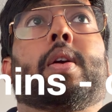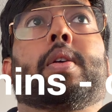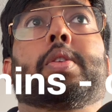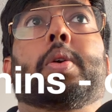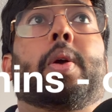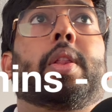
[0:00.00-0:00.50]

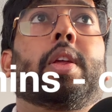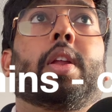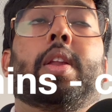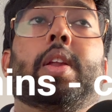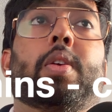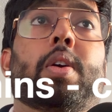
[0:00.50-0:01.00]
doing the
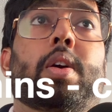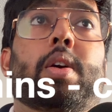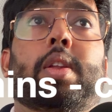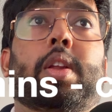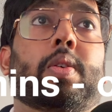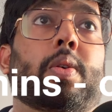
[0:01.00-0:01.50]

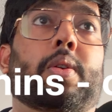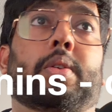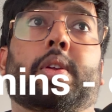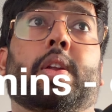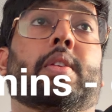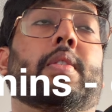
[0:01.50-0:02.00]
lead code
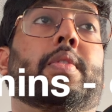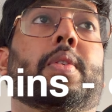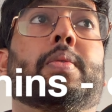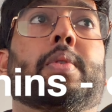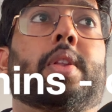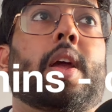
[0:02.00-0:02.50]
interview,
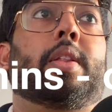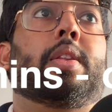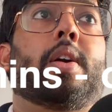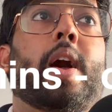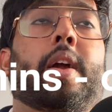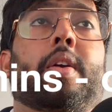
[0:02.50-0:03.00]
like the
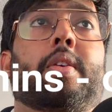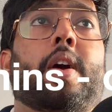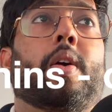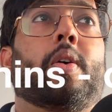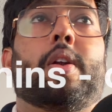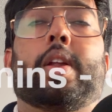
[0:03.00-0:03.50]

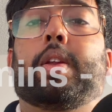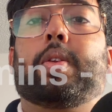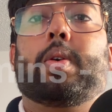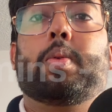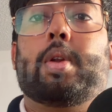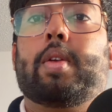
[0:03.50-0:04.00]
HackerRank or lead
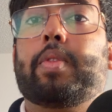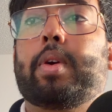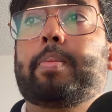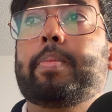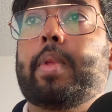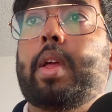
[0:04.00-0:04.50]
code, one of
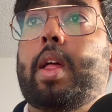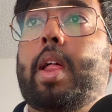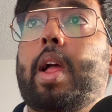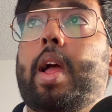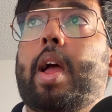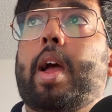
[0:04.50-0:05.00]
them.
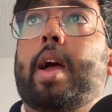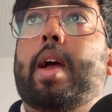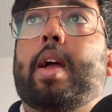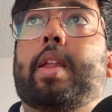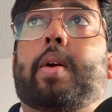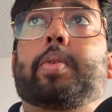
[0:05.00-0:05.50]

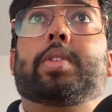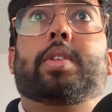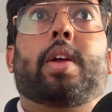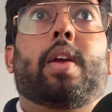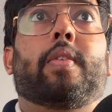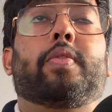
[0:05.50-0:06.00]
And I would
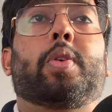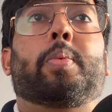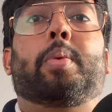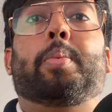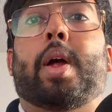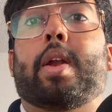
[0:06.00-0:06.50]
say, if you're
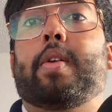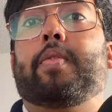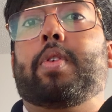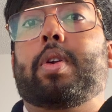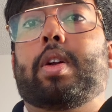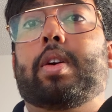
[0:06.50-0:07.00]
preparing
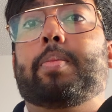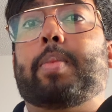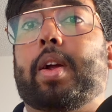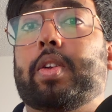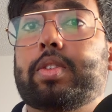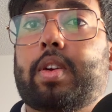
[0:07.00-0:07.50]
for a
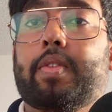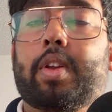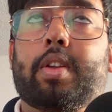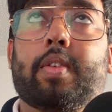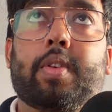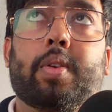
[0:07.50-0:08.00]
Microsoft
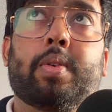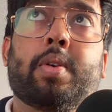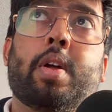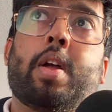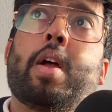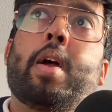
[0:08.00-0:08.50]
interview,
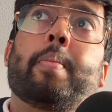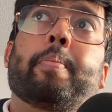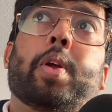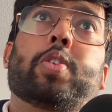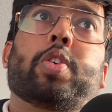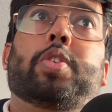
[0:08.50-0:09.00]

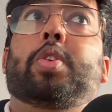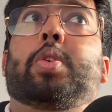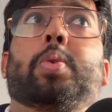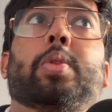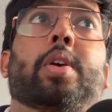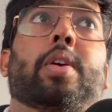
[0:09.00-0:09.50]
make sure you
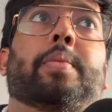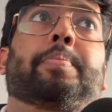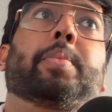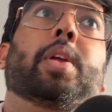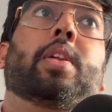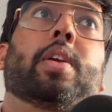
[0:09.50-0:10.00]
do the
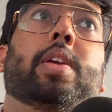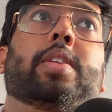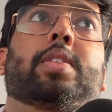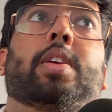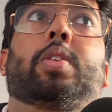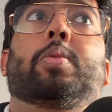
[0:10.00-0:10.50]

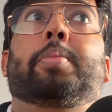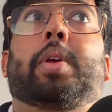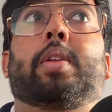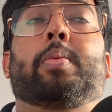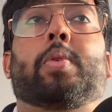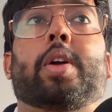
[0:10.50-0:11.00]
easy to
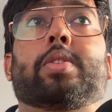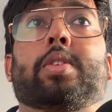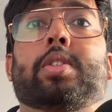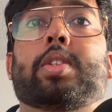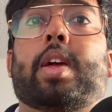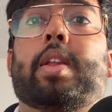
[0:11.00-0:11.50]
medium
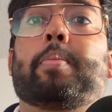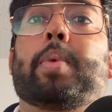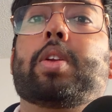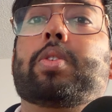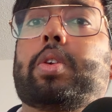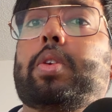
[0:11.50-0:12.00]
questions, and
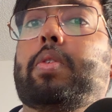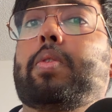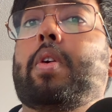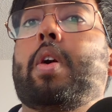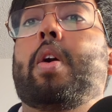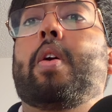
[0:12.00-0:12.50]
make sure you
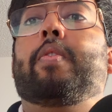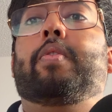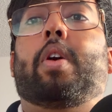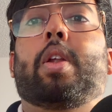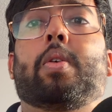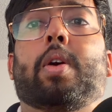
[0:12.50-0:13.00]

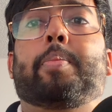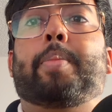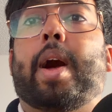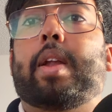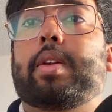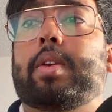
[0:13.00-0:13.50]
follow a
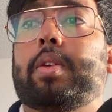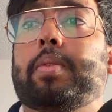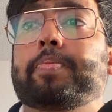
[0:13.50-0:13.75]
pattern